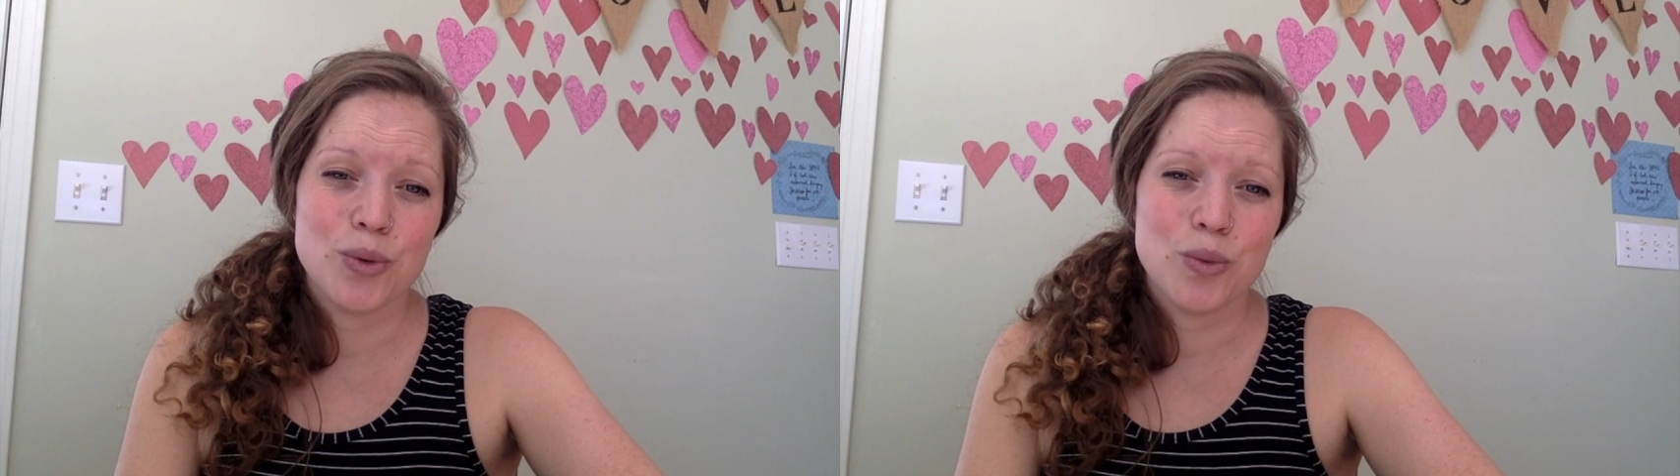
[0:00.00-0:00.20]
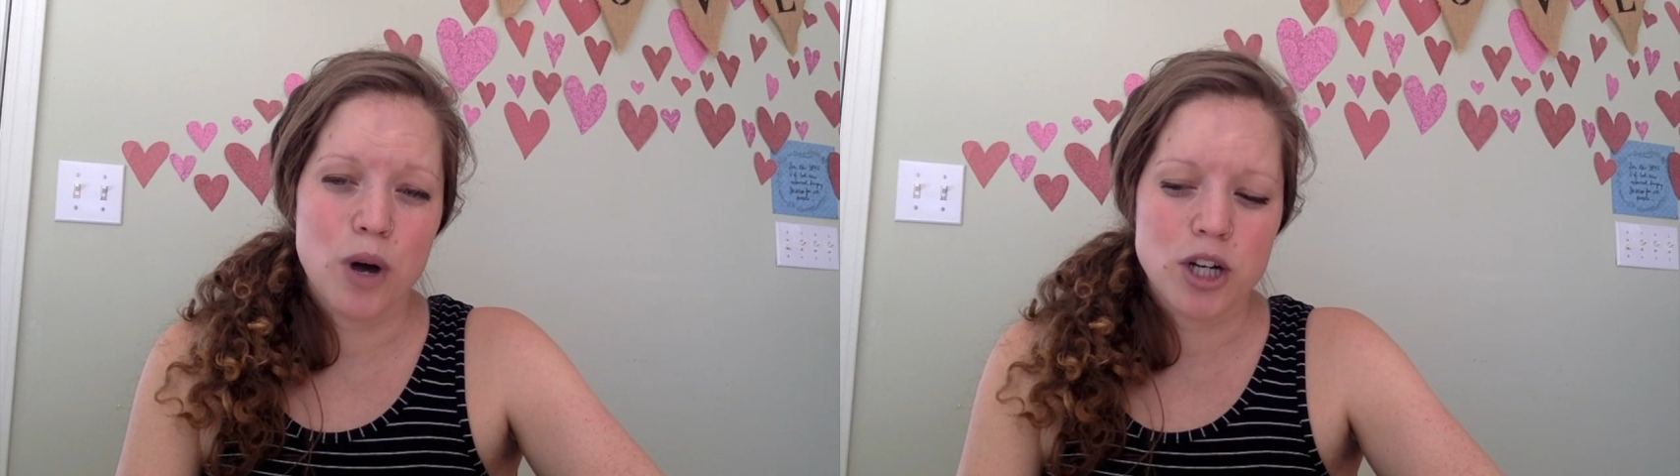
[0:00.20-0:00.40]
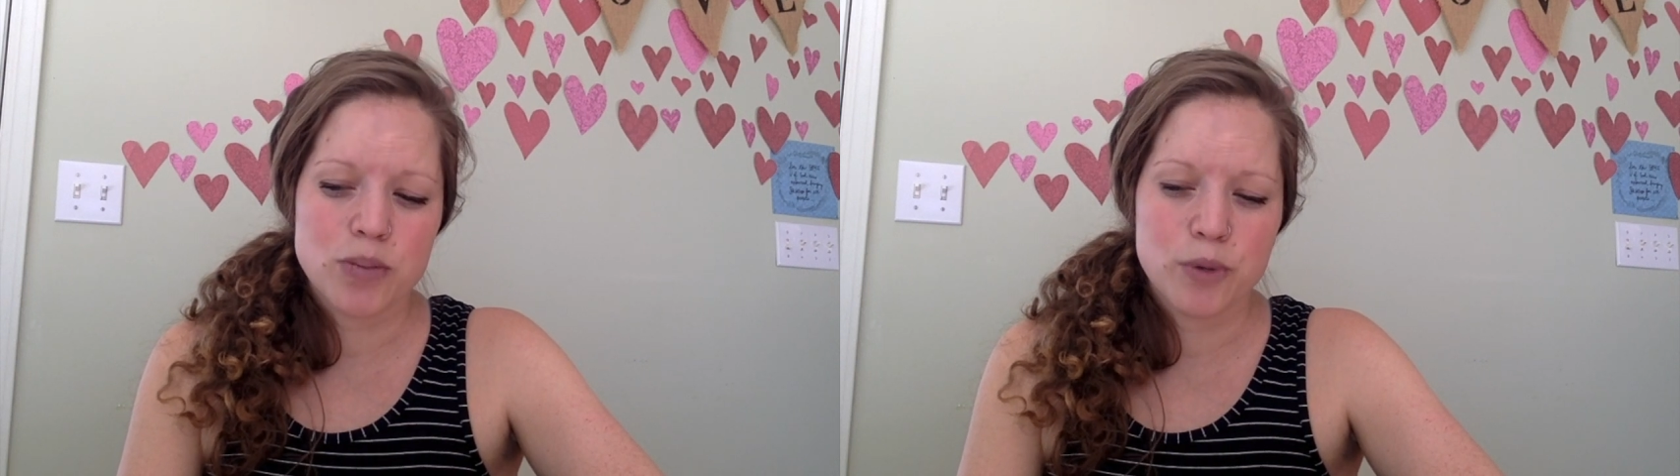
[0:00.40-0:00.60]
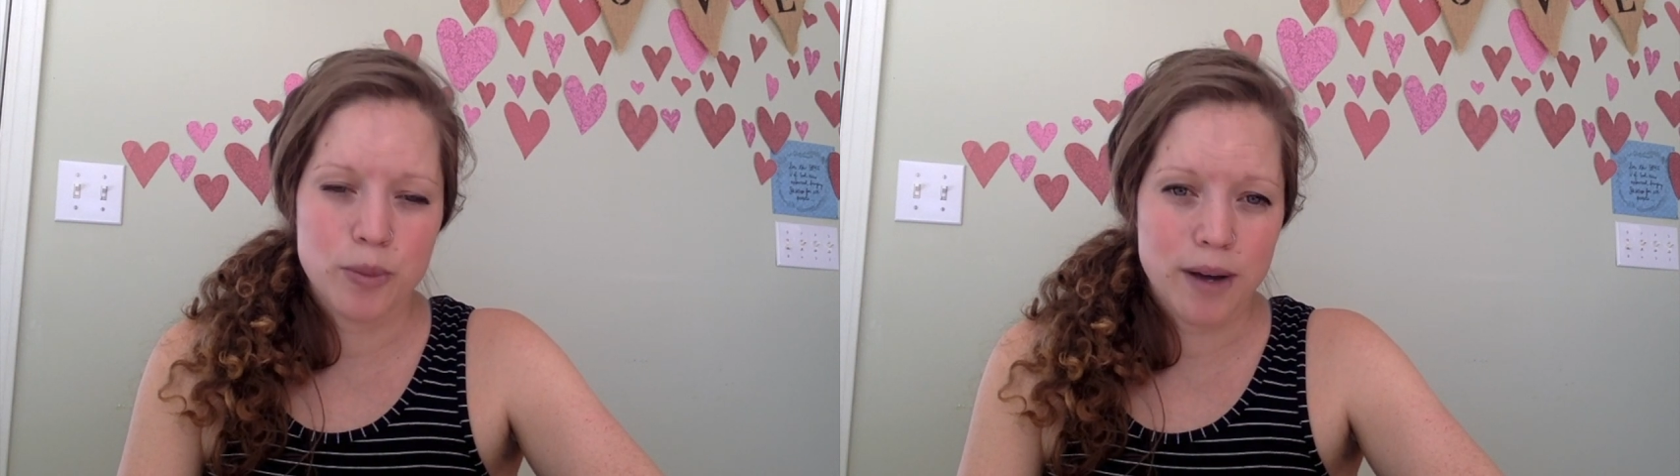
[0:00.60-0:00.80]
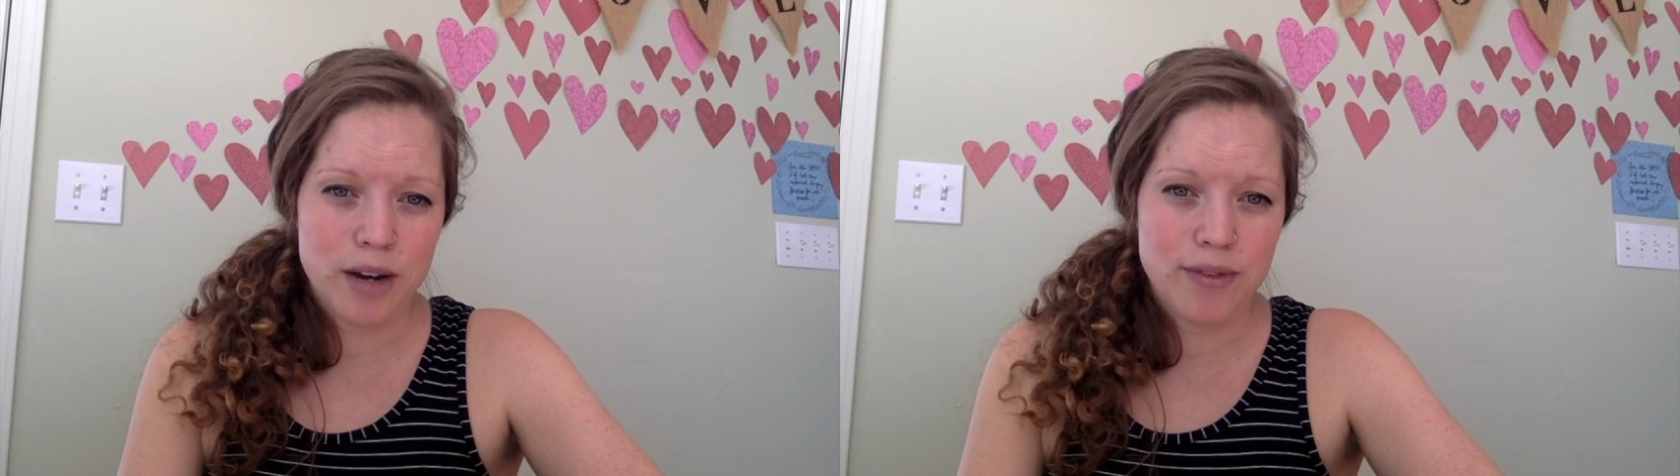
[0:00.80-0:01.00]
wash
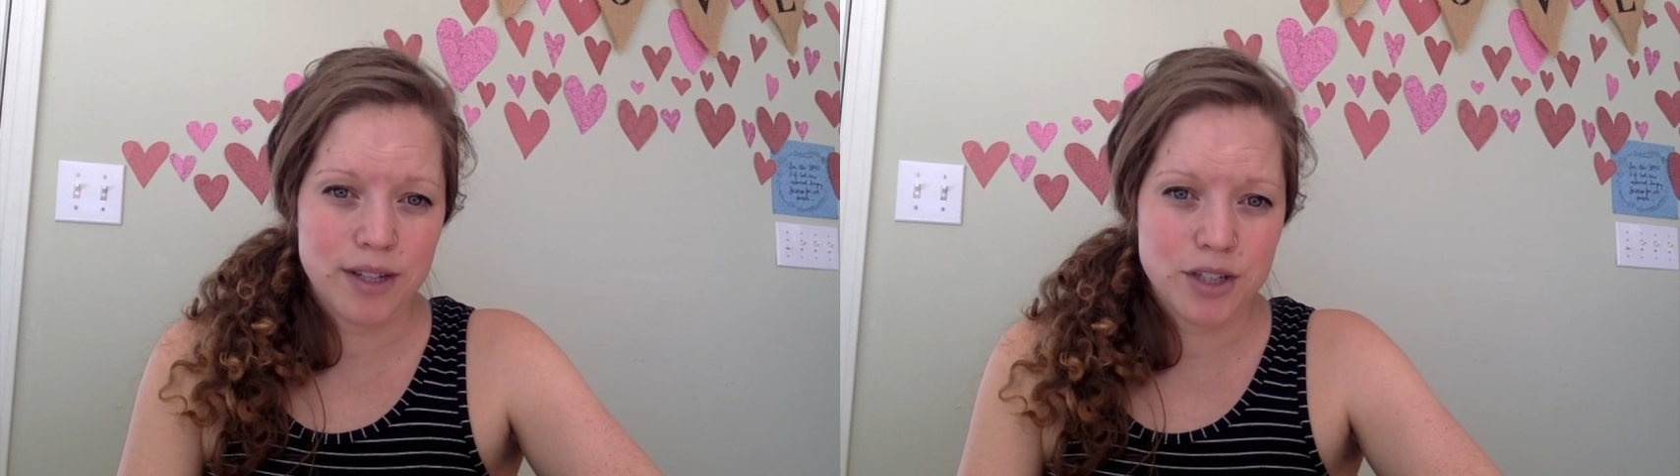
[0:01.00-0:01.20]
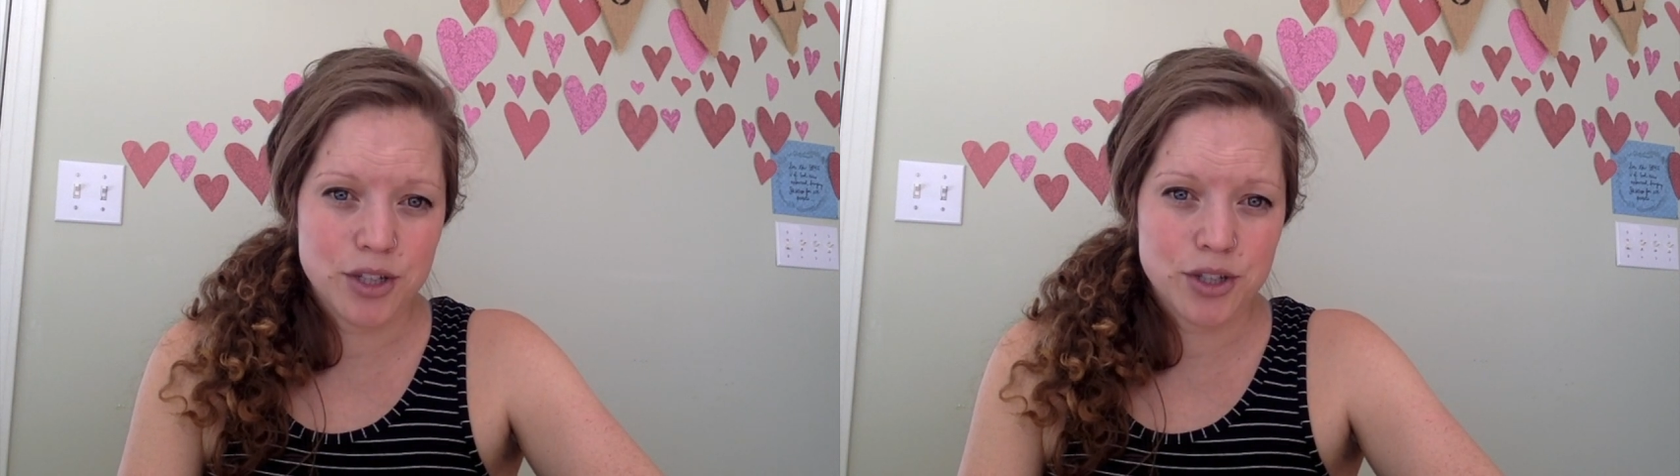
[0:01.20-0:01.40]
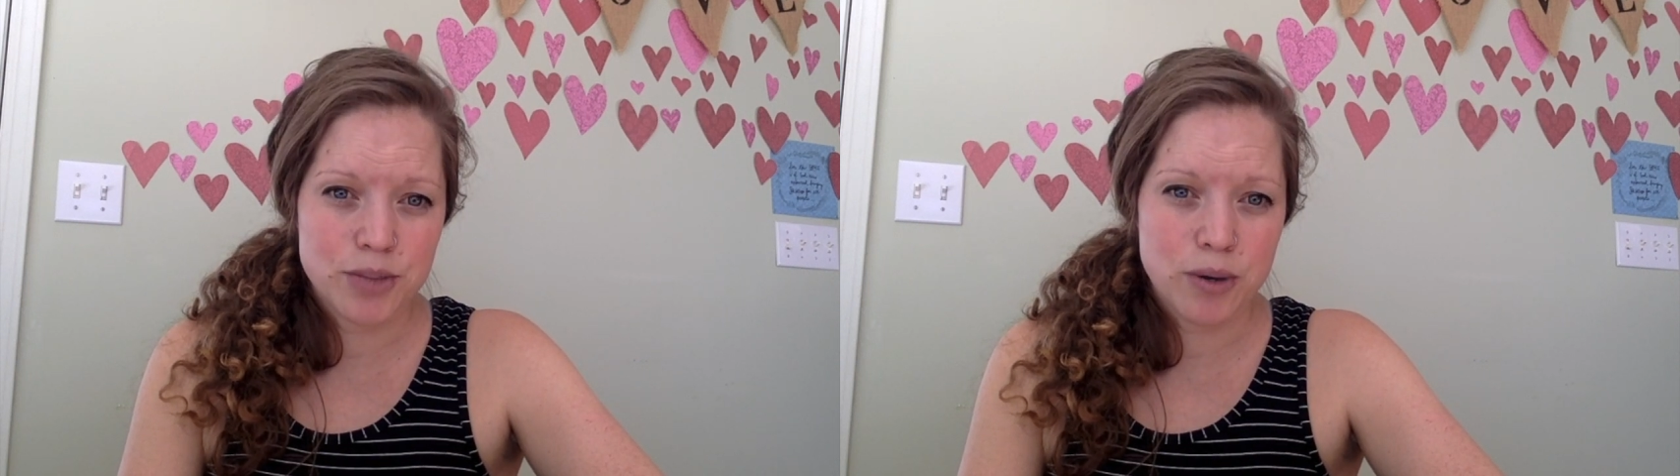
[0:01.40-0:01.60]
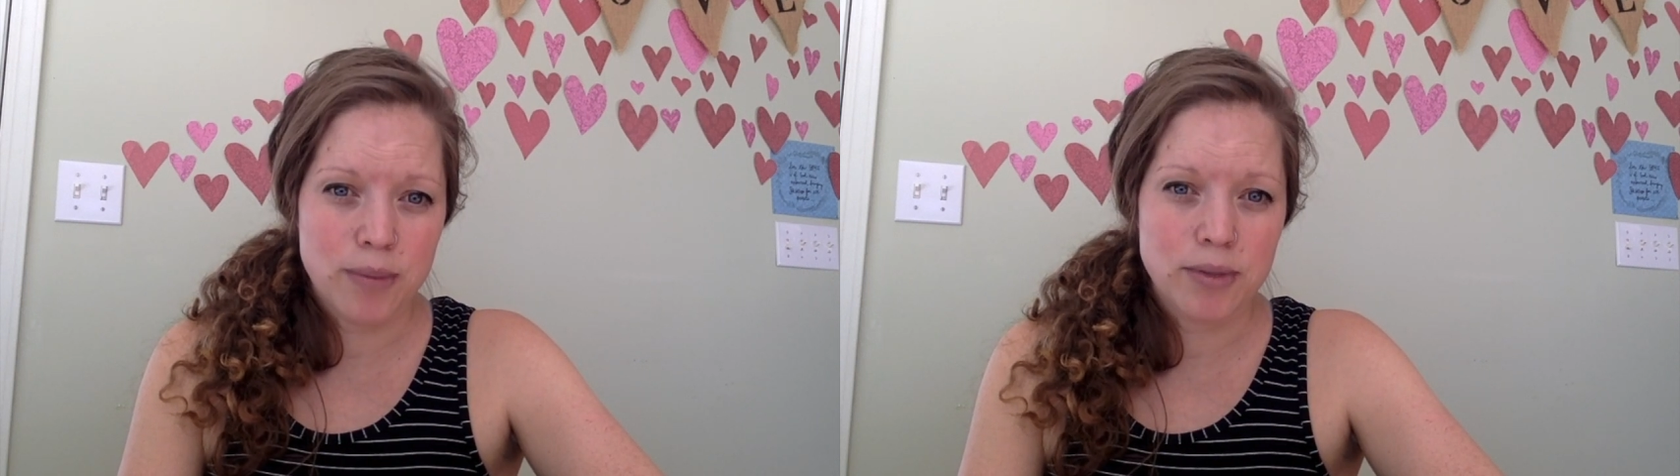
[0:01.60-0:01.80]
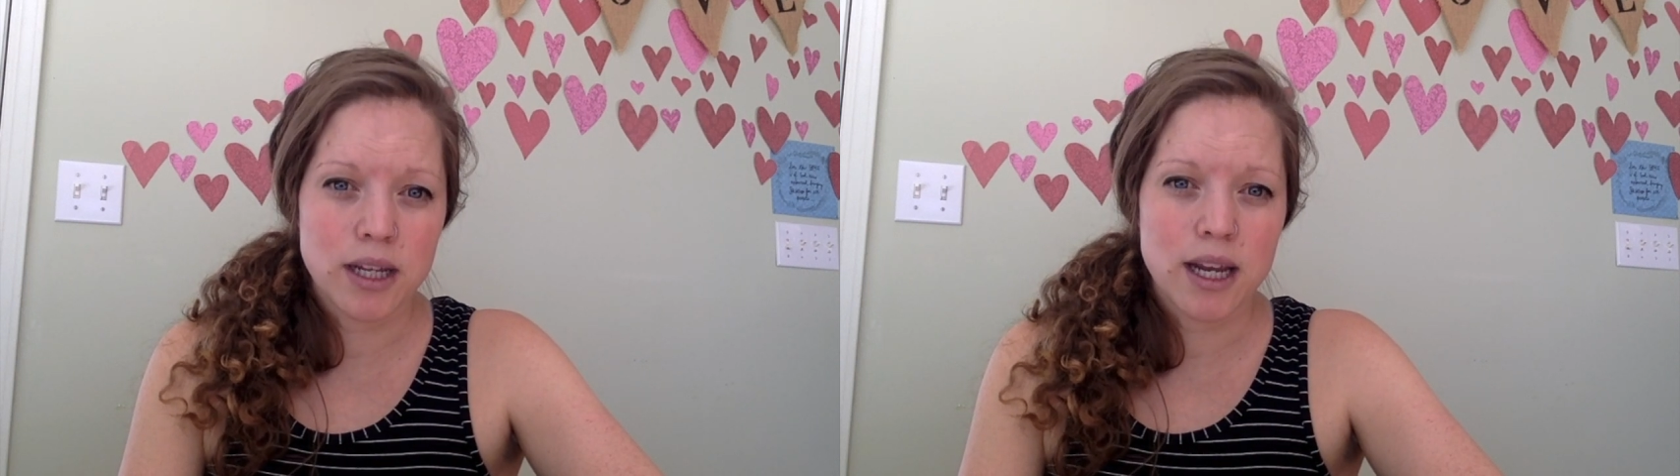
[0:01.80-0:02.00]
poop out of inserts
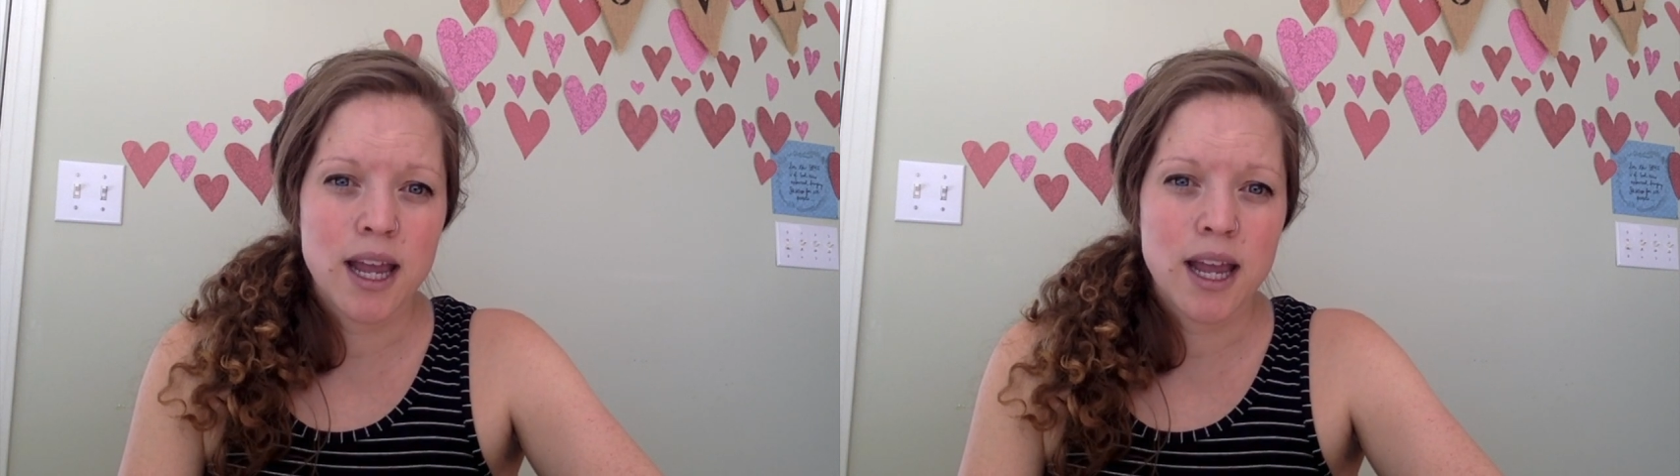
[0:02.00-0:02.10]
properly.